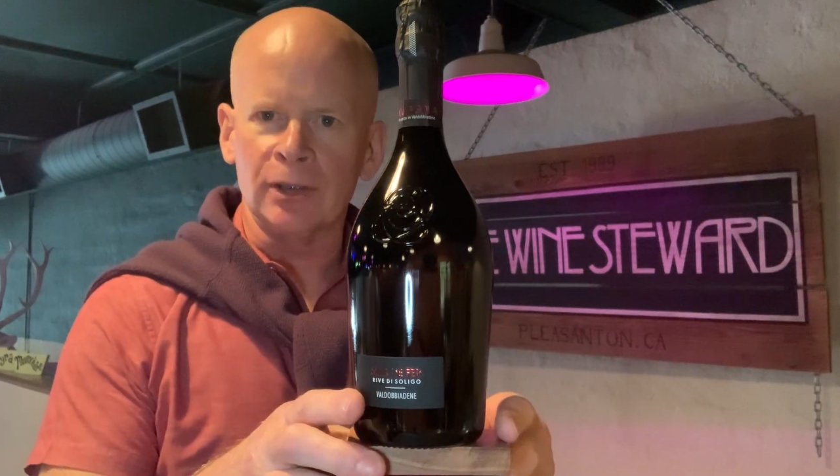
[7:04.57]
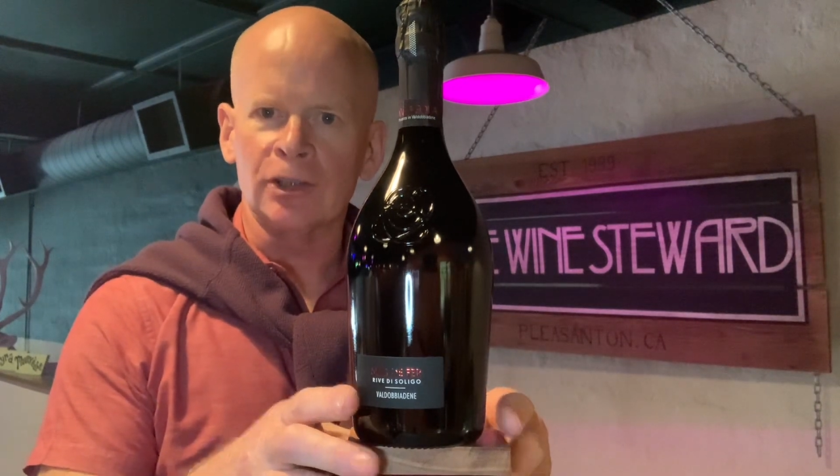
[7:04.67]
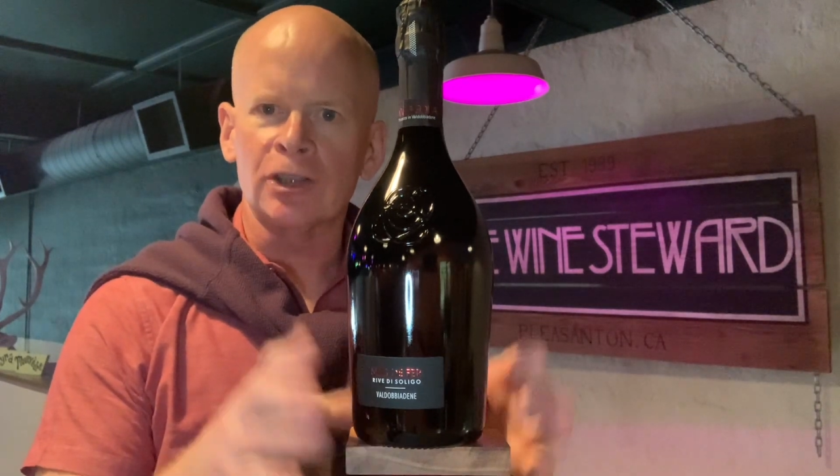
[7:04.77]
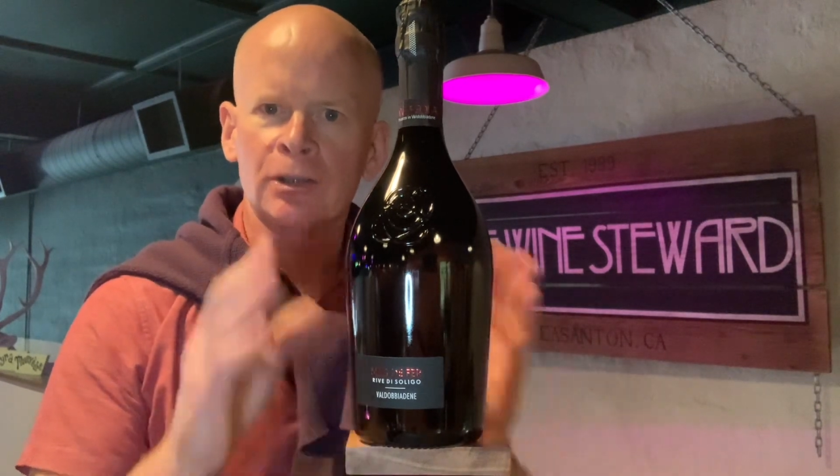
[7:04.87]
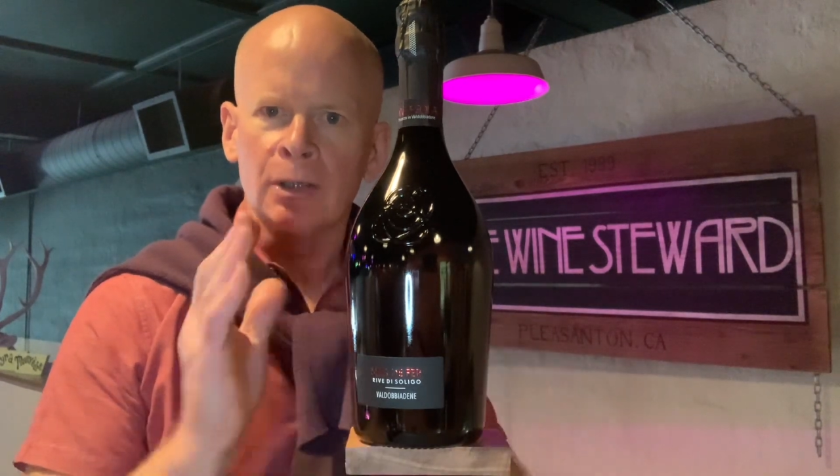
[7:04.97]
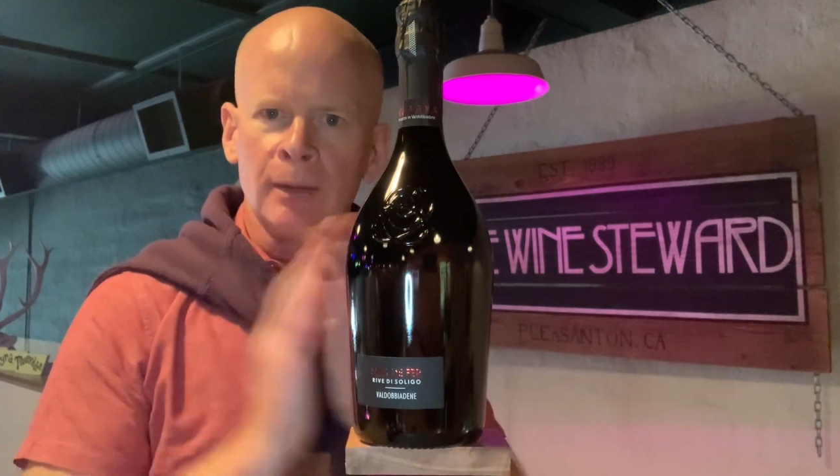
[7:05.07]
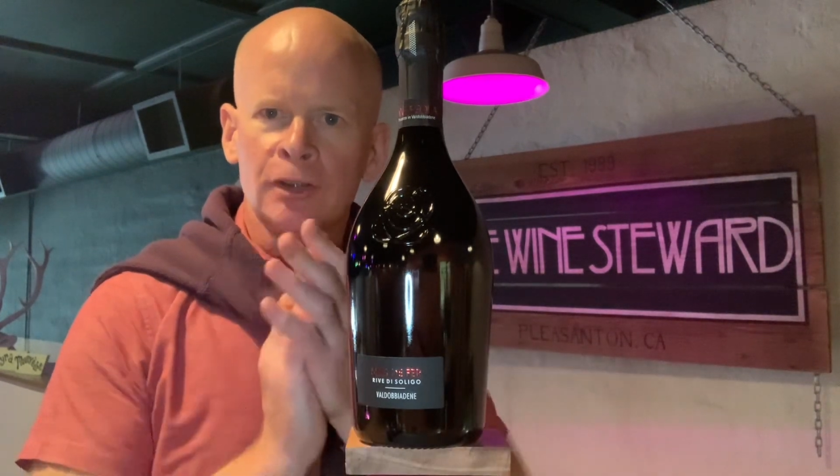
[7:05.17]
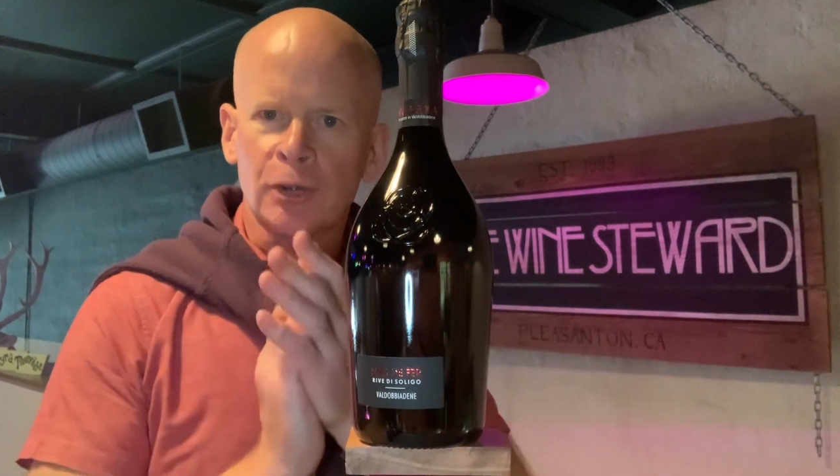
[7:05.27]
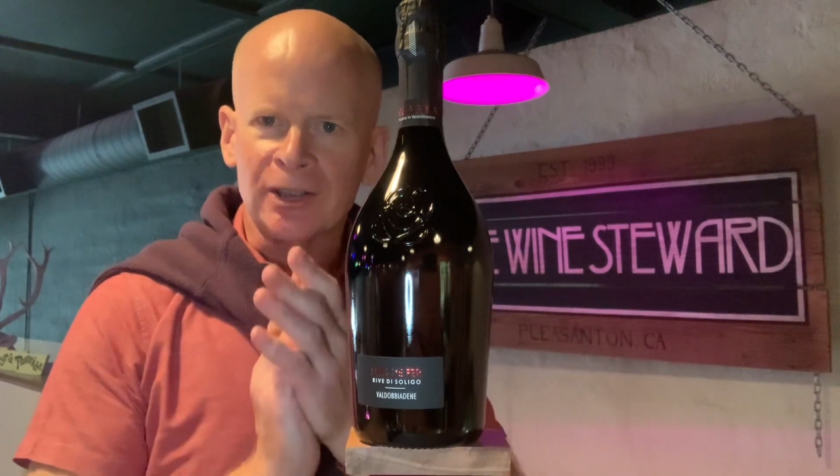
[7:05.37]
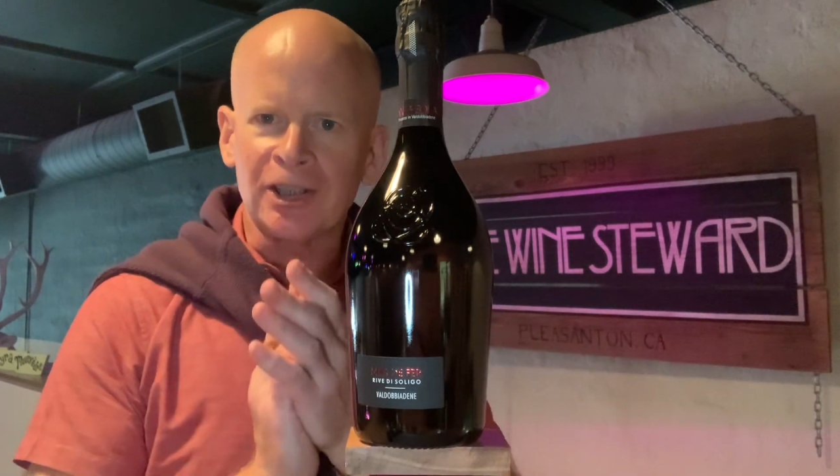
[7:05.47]
This is
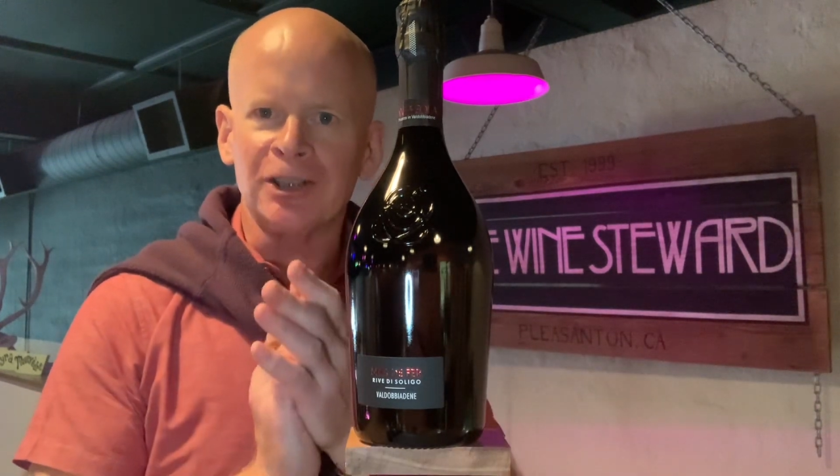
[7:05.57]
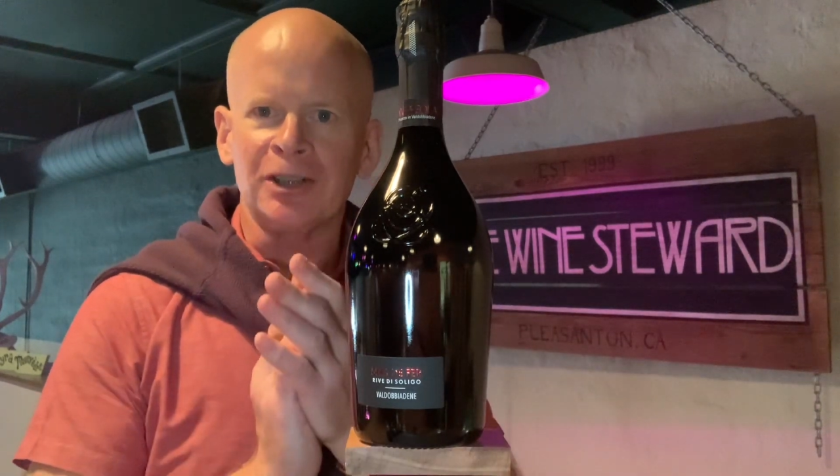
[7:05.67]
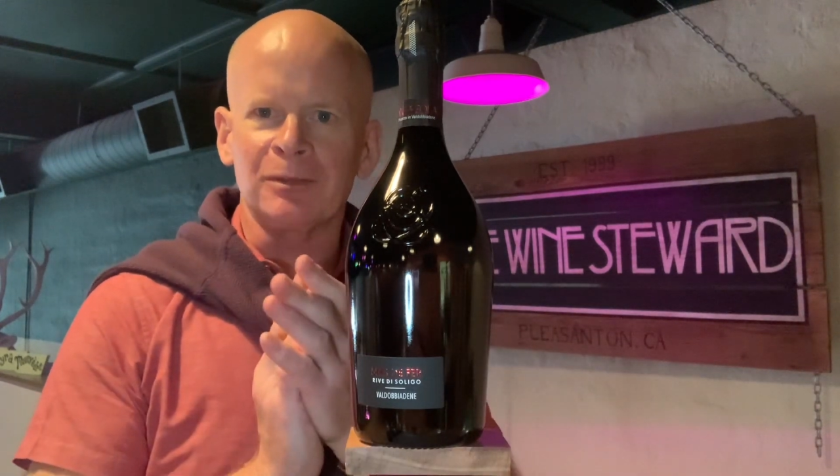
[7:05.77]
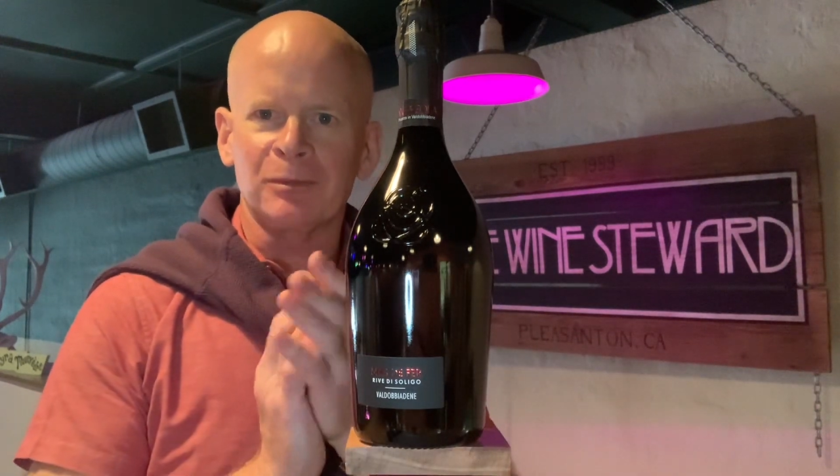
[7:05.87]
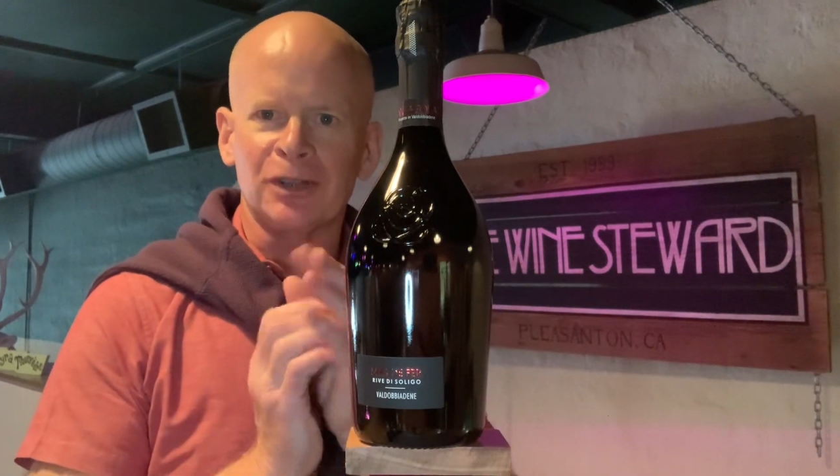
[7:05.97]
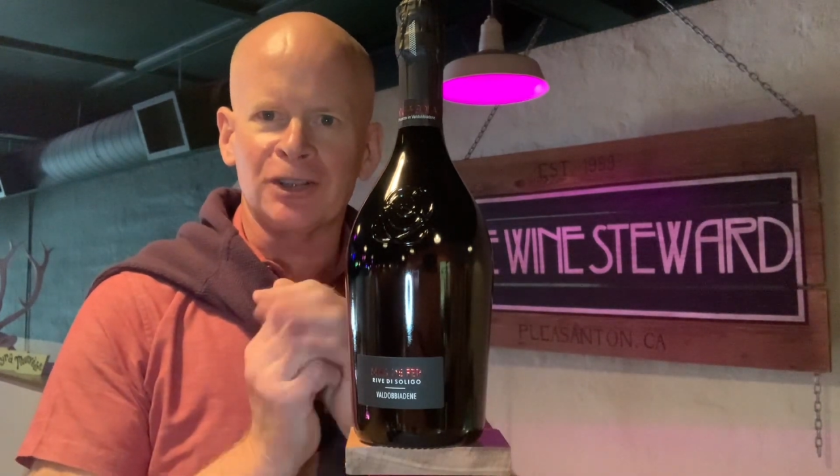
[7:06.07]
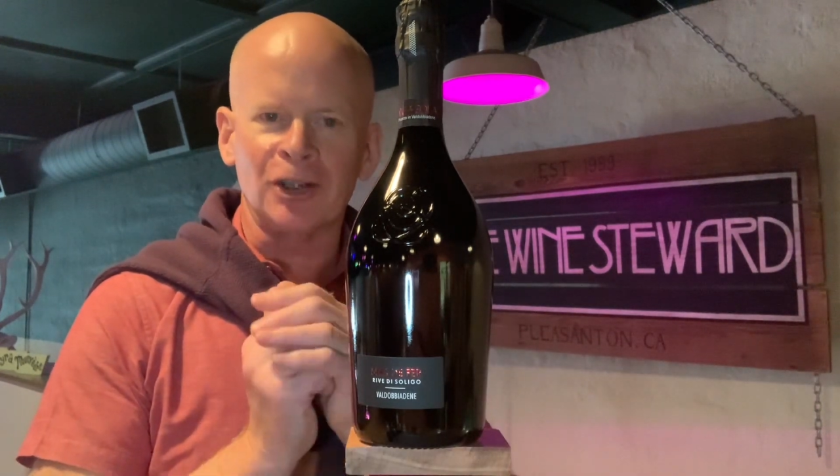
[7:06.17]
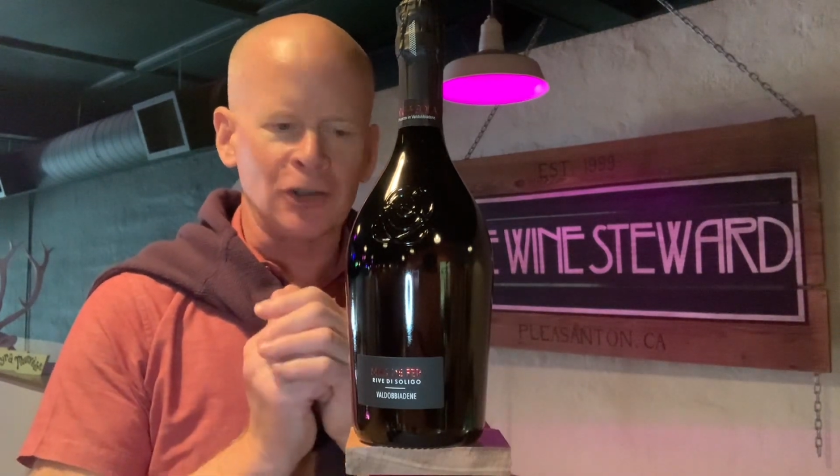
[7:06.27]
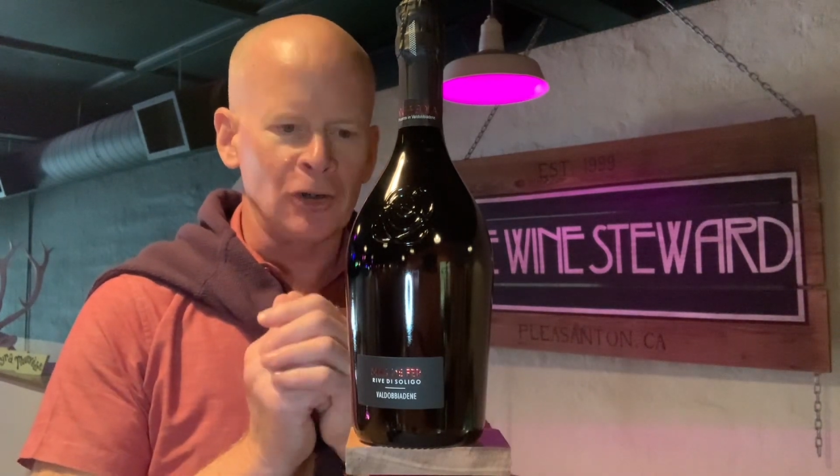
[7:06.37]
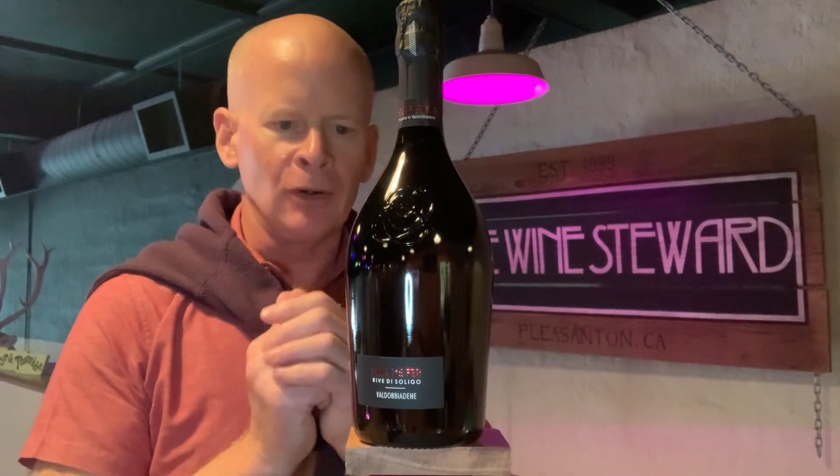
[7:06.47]
transcendent
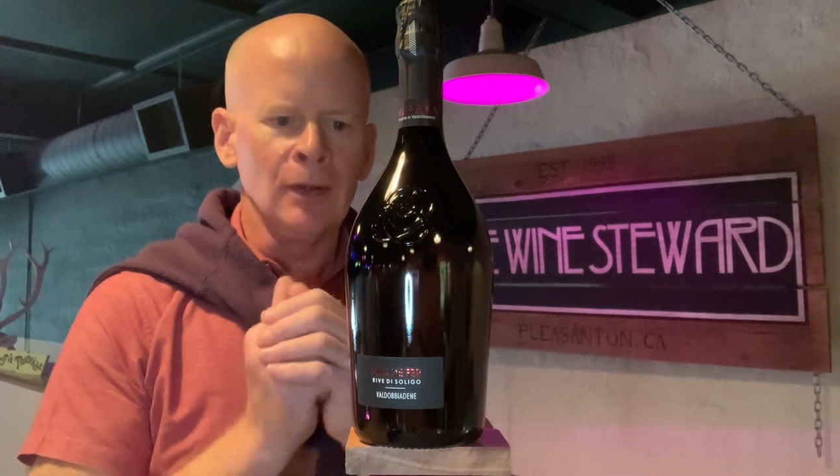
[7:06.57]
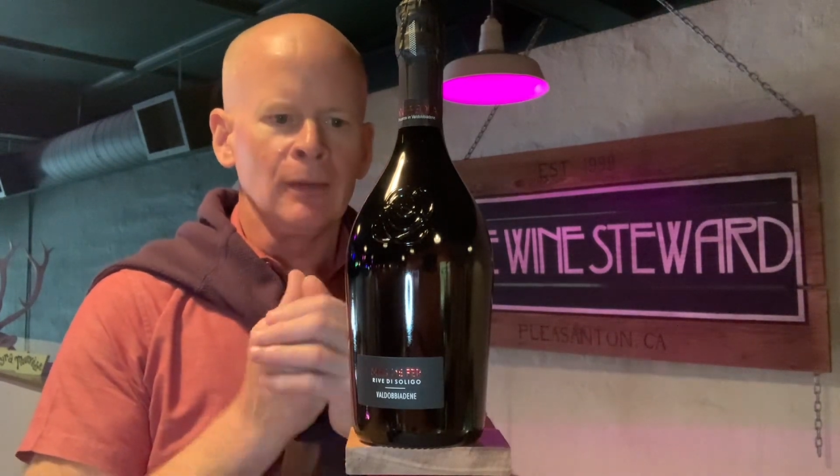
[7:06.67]
Prosecco.